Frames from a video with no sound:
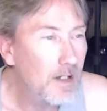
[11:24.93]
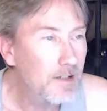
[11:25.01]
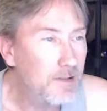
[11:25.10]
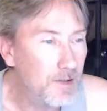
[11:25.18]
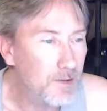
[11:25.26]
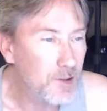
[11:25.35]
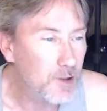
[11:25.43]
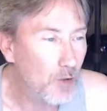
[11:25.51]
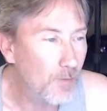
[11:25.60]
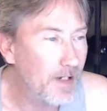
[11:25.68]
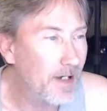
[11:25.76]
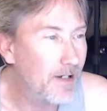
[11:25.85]
It doesn't show
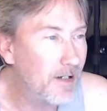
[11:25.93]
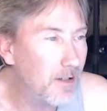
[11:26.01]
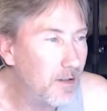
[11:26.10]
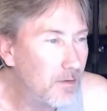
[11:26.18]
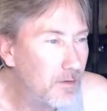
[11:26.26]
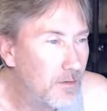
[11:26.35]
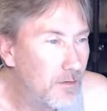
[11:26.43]
me any